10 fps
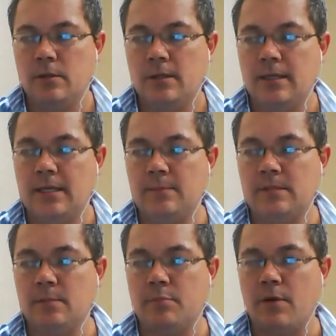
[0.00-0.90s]
keeps
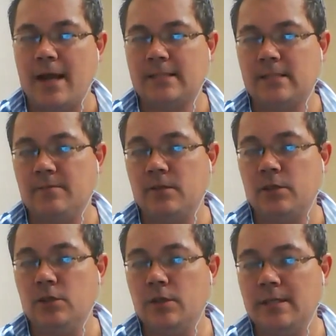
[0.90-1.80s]
the price of the
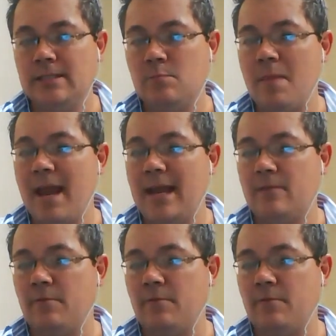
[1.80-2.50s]
goods made